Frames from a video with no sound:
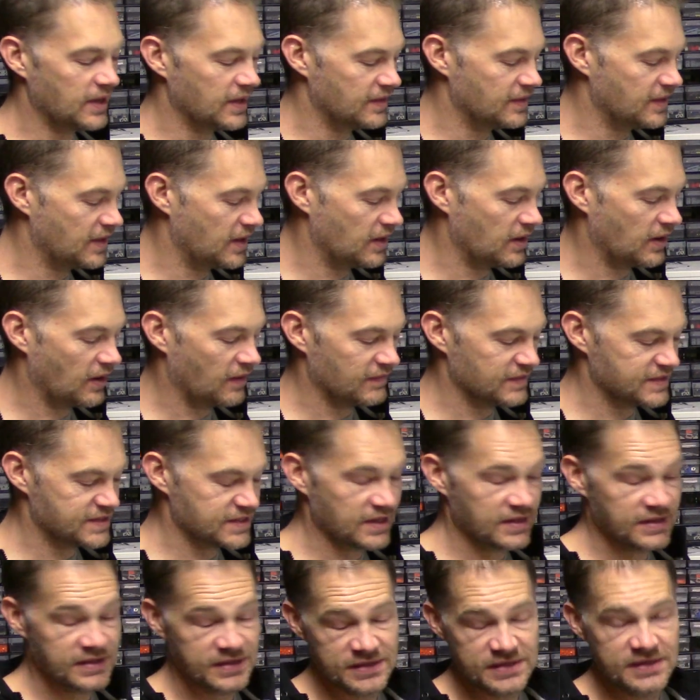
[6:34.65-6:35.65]
and then all of a
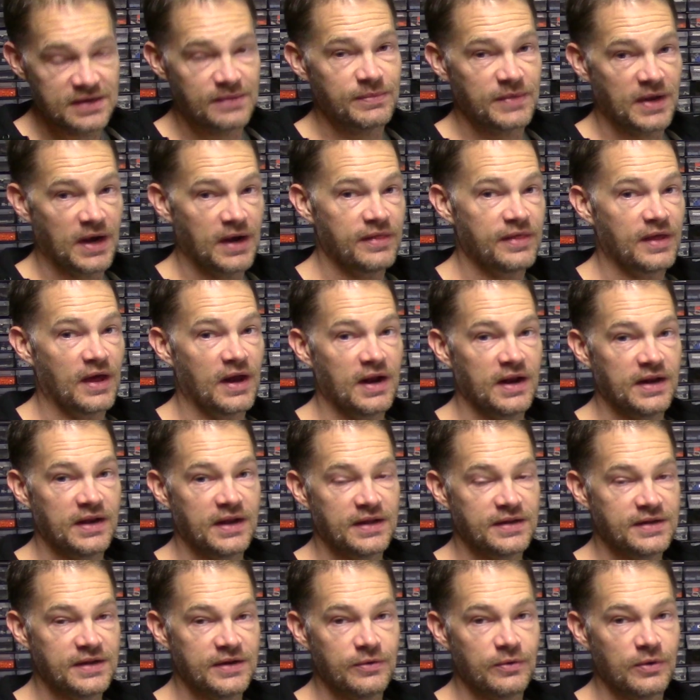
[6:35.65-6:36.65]
sudden something I thought I'd
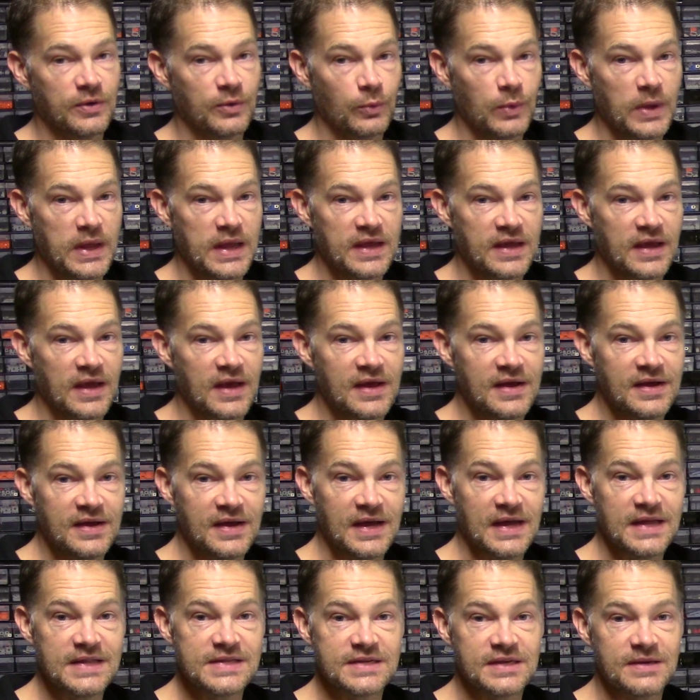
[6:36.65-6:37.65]
get to do in a week
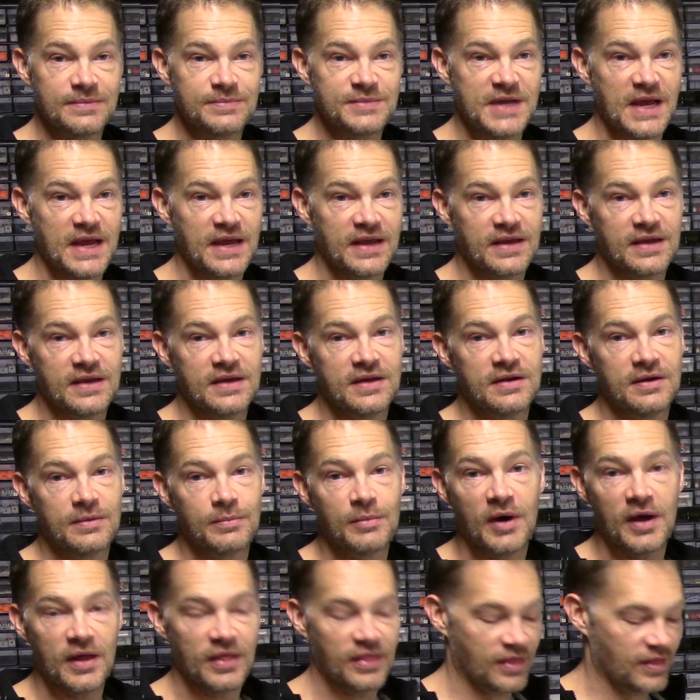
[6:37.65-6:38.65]
ends up taking a
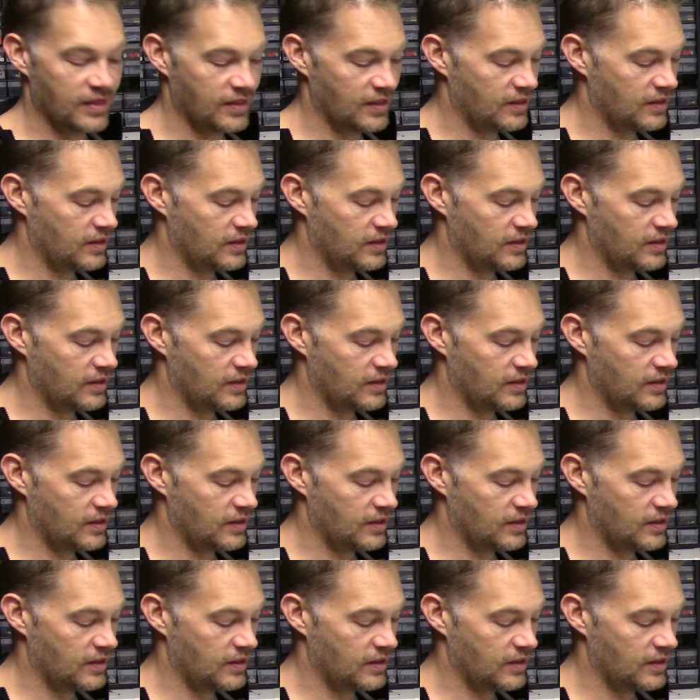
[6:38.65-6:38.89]
month.